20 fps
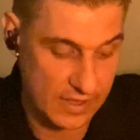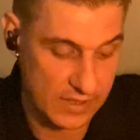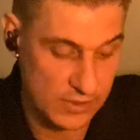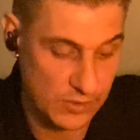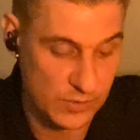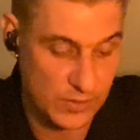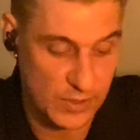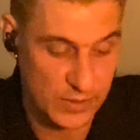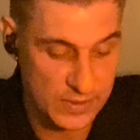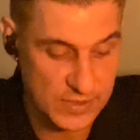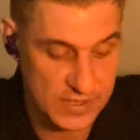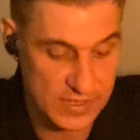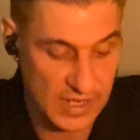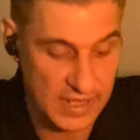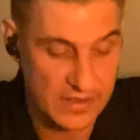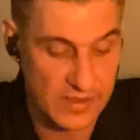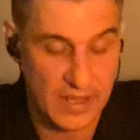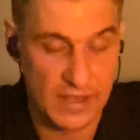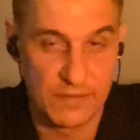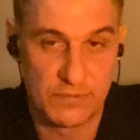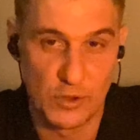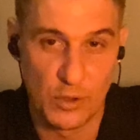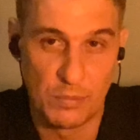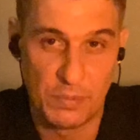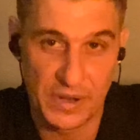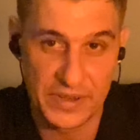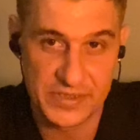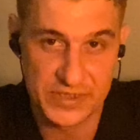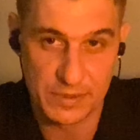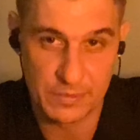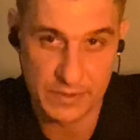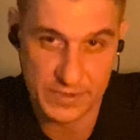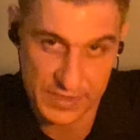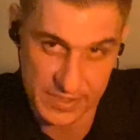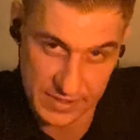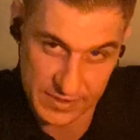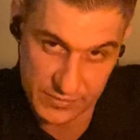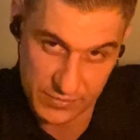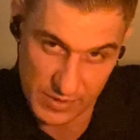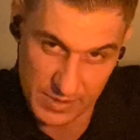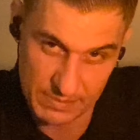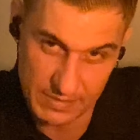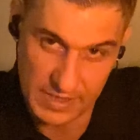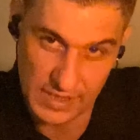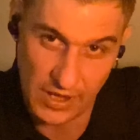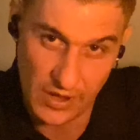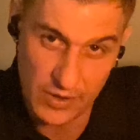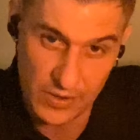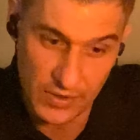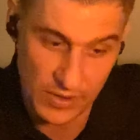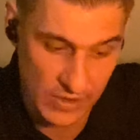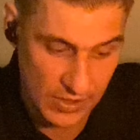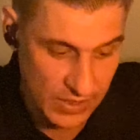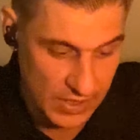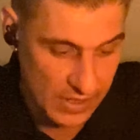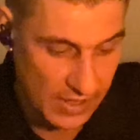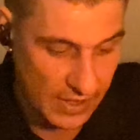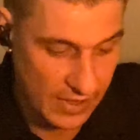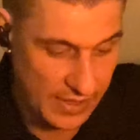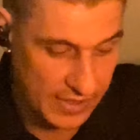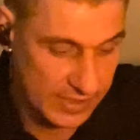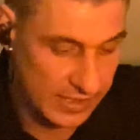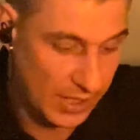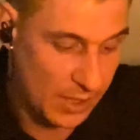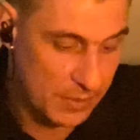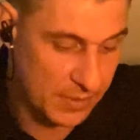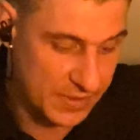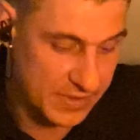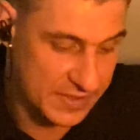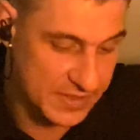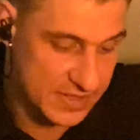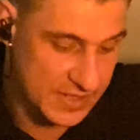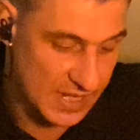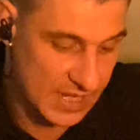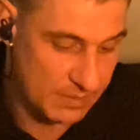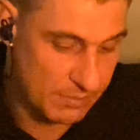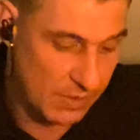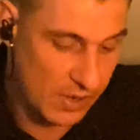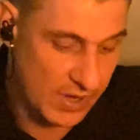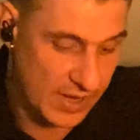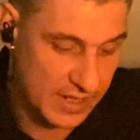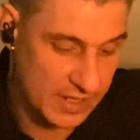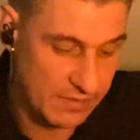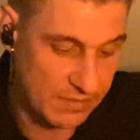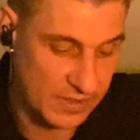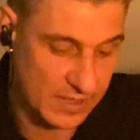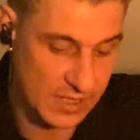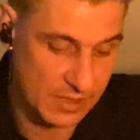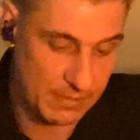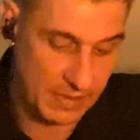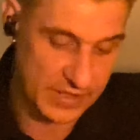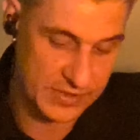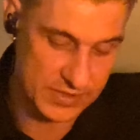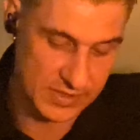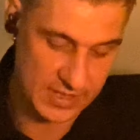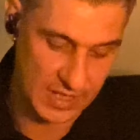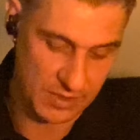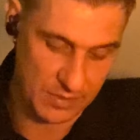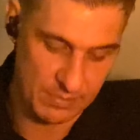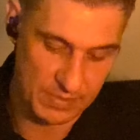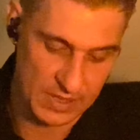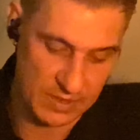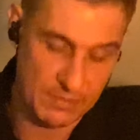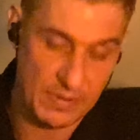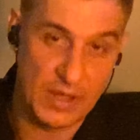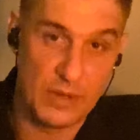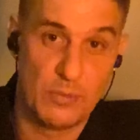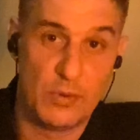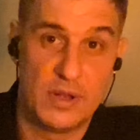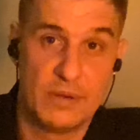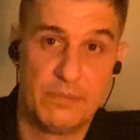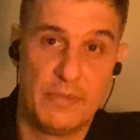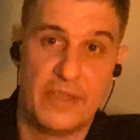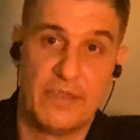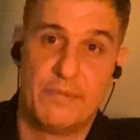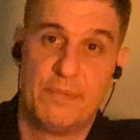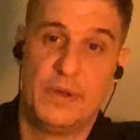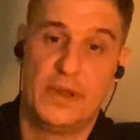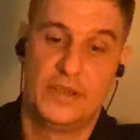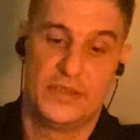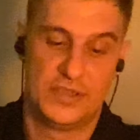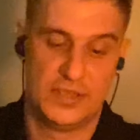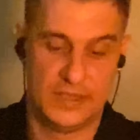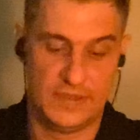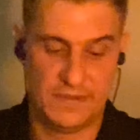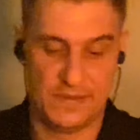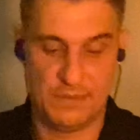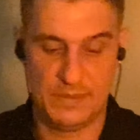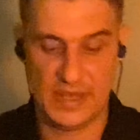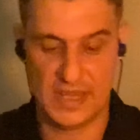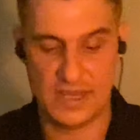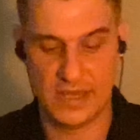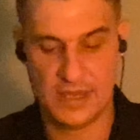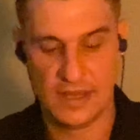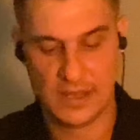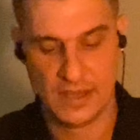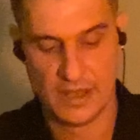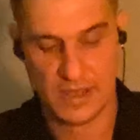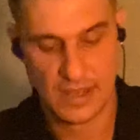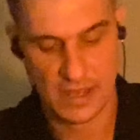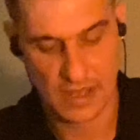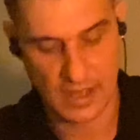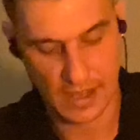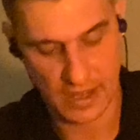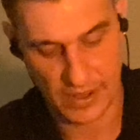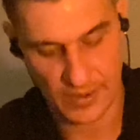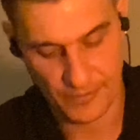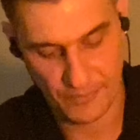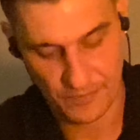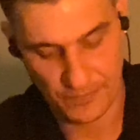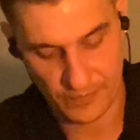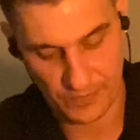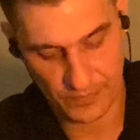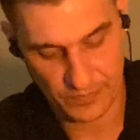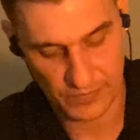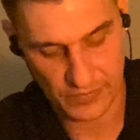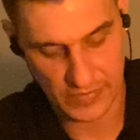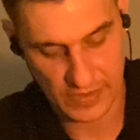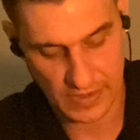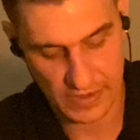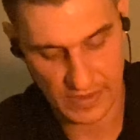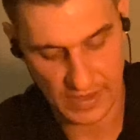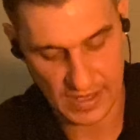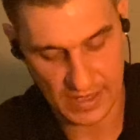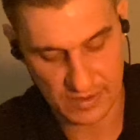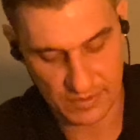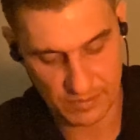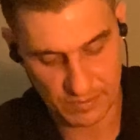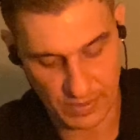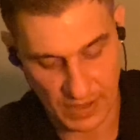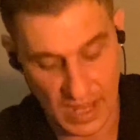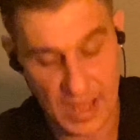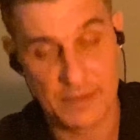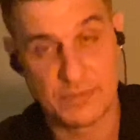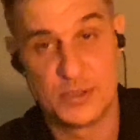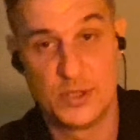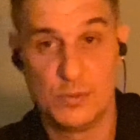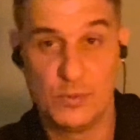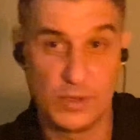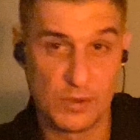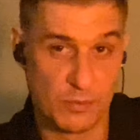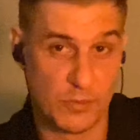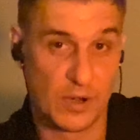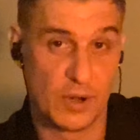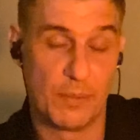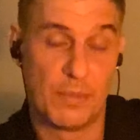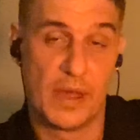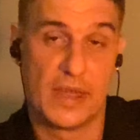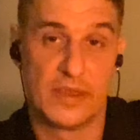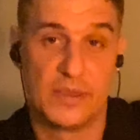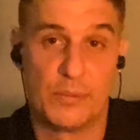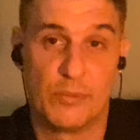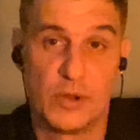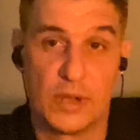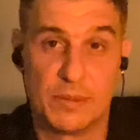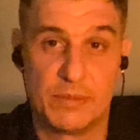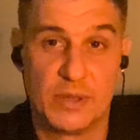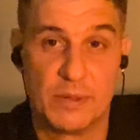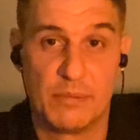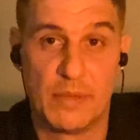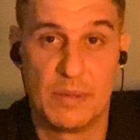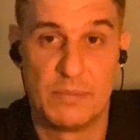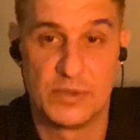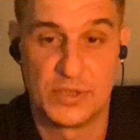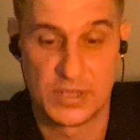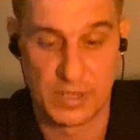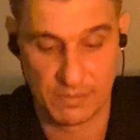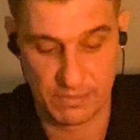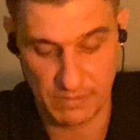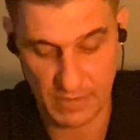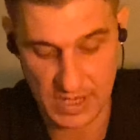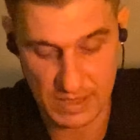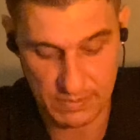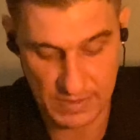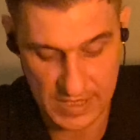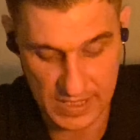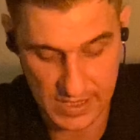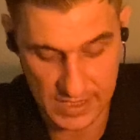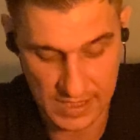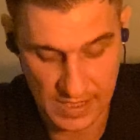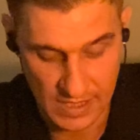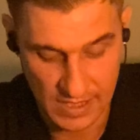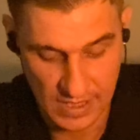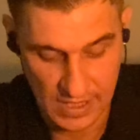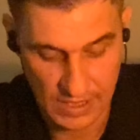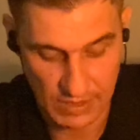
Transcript: you could say that if your budget was extremely low, lower than, say, mine, if you can imagine, that would be about 1 month purchase for me, then perhaps you wouldn't want to pay the premium membership. Maybe